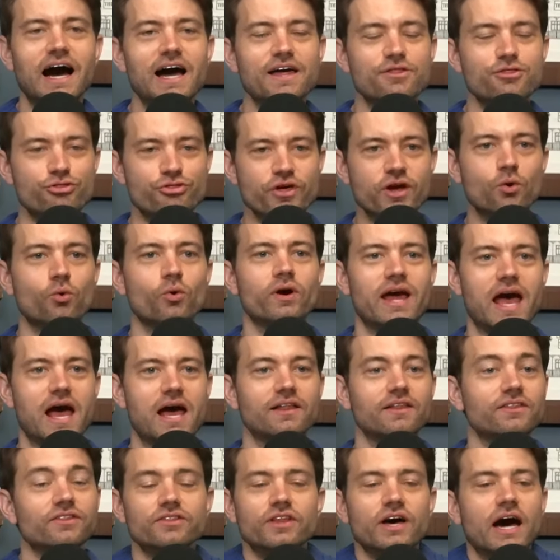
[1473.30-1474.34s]
I think
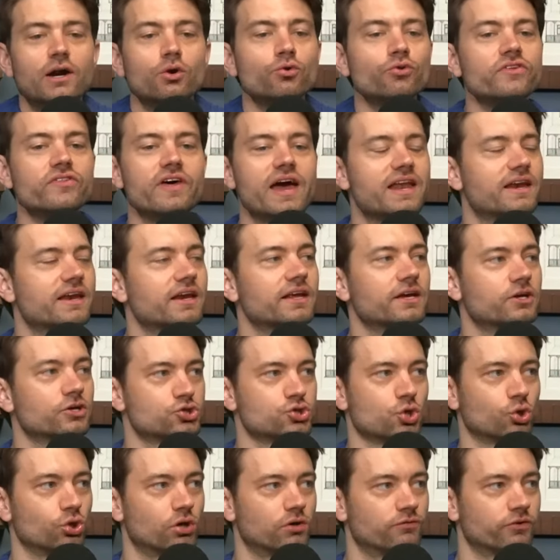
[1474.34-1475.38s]
I don't think they had any
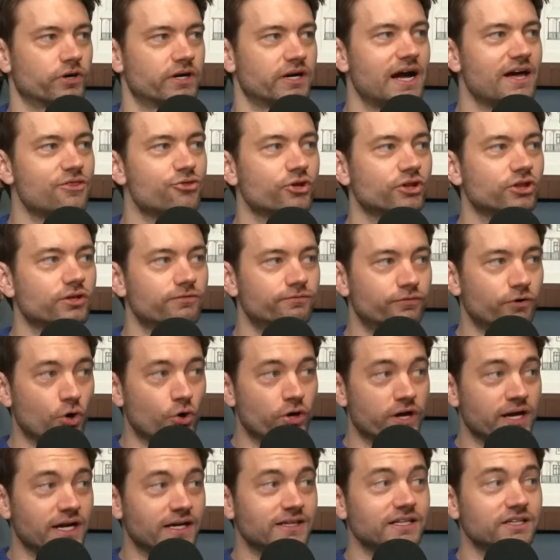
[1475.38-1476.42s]
control over it. I think the
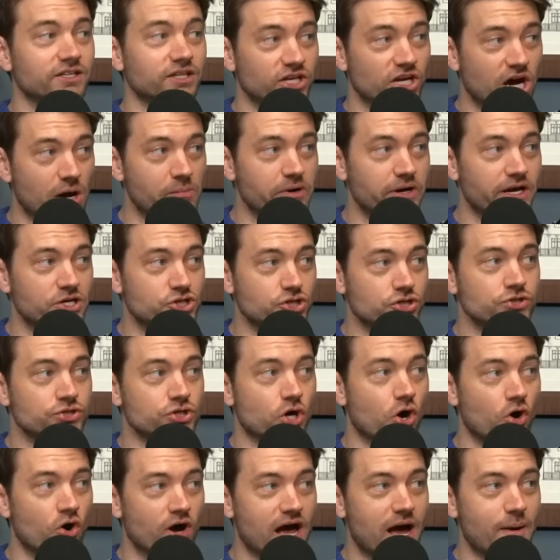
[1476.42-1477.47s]
voting, I think the
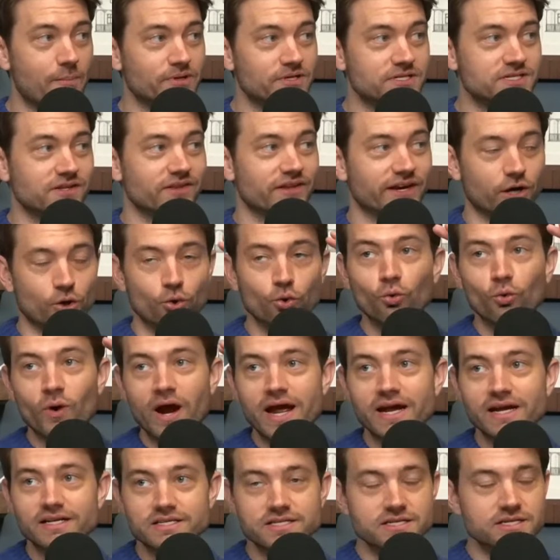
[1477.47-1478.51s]
nominations all happens in like a
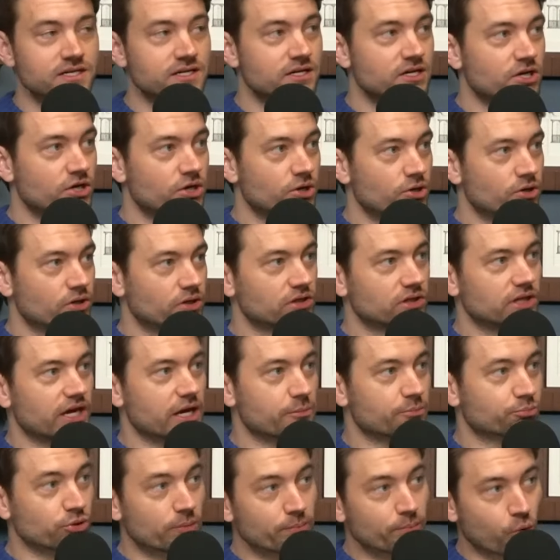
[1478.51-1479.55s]
ranked,
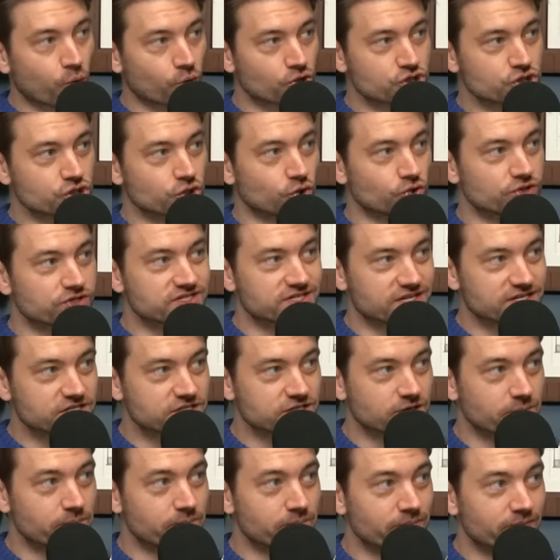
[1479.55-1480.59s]
like proportional
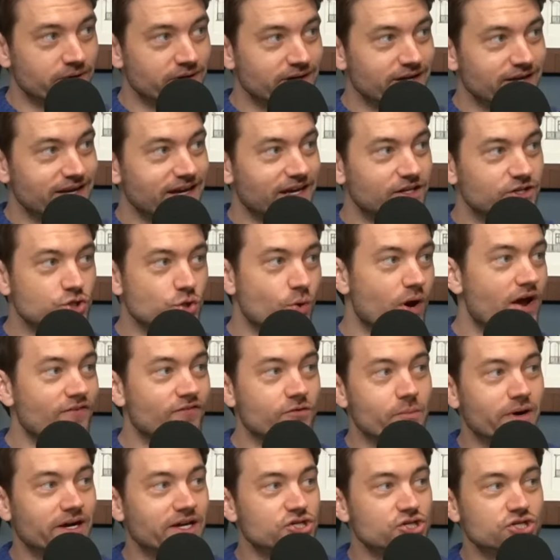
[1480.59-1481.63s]
system. And so
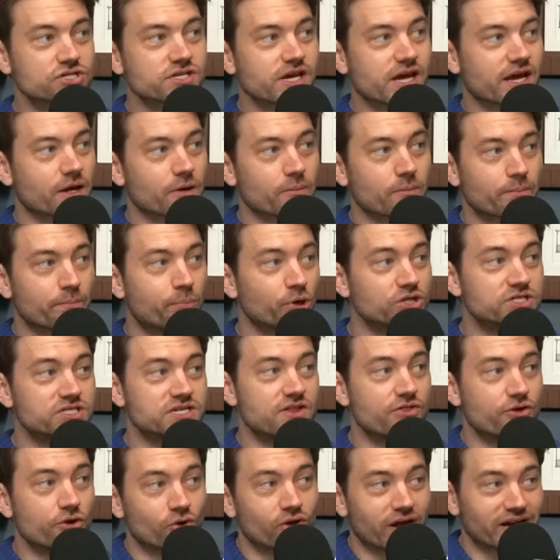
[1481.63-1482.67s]
everybody just like
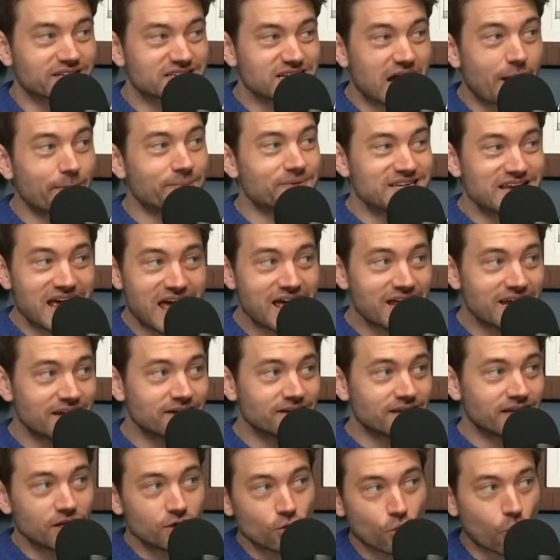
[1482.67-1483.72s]
puts in their like top
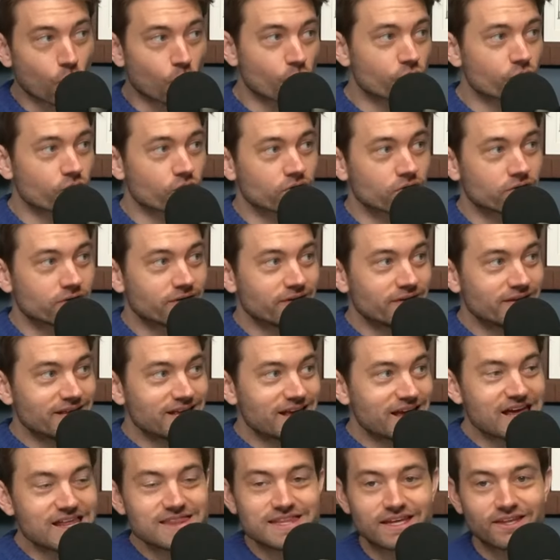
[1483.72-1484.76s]
10 in order.
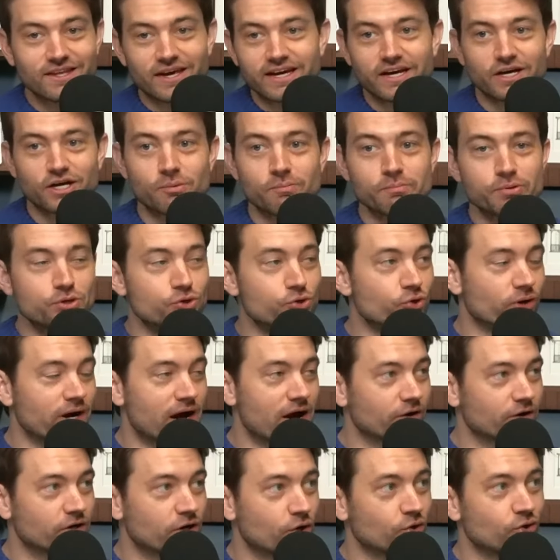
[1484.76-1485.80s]
And then like a computer
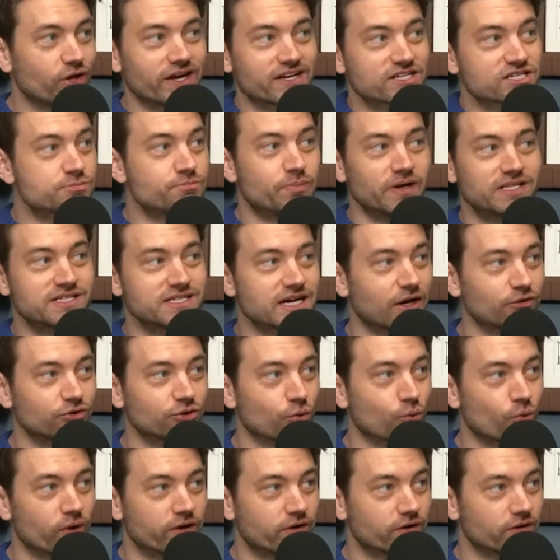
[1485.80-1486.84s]
algo, like spits
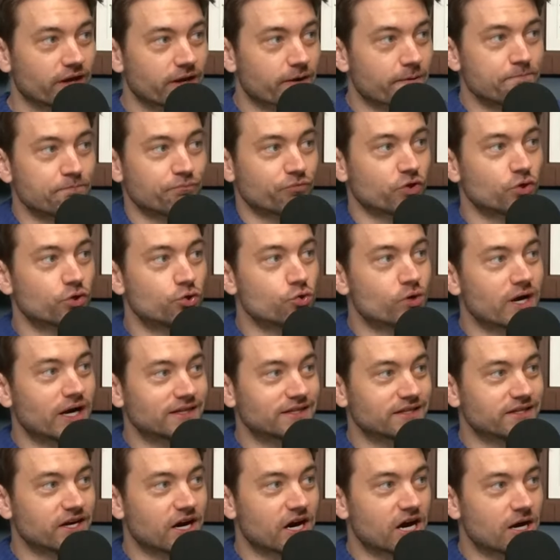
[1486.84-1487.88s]
out the win, like who
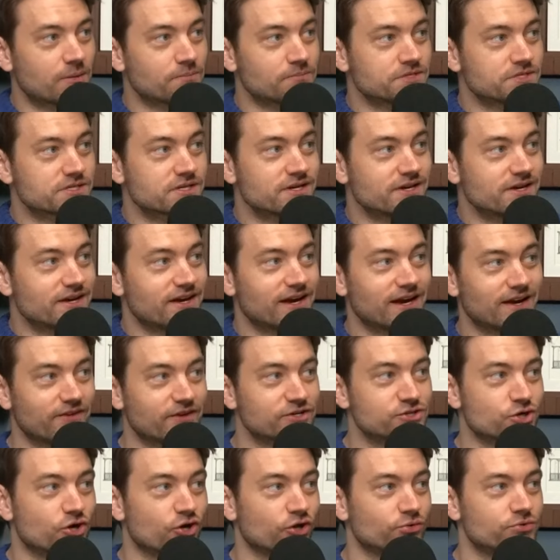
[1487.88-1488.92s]
got the noms. and
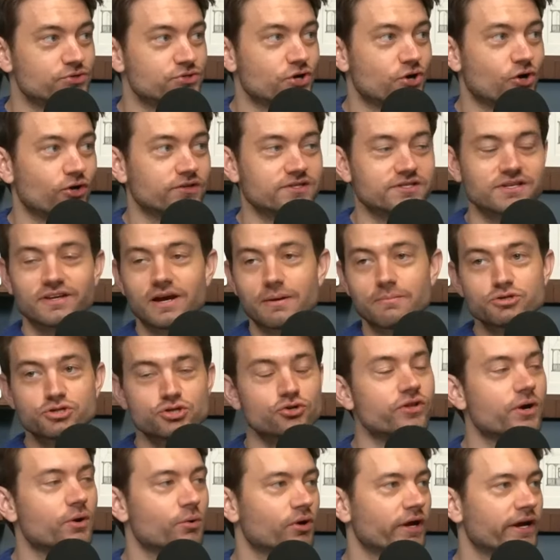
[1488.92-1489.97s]
they saw the results, and I'm
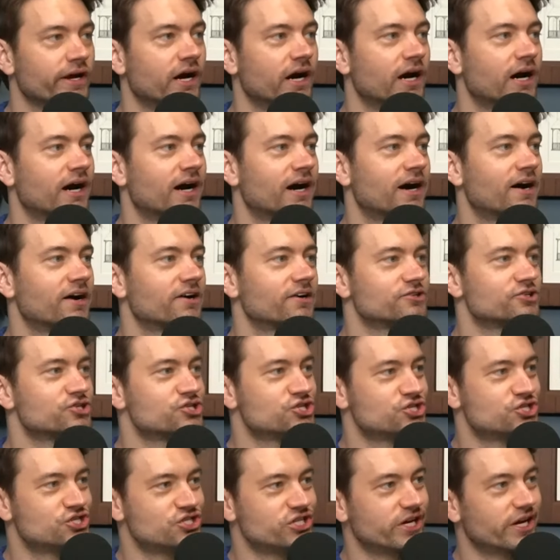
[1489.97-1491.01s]
sure they were like, ah,
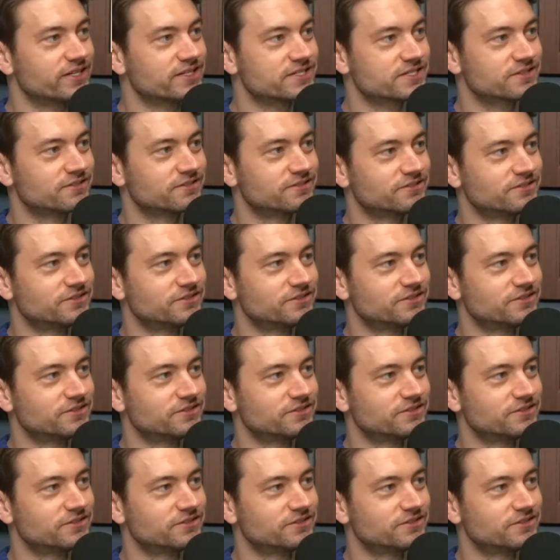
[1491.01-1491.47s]
shit.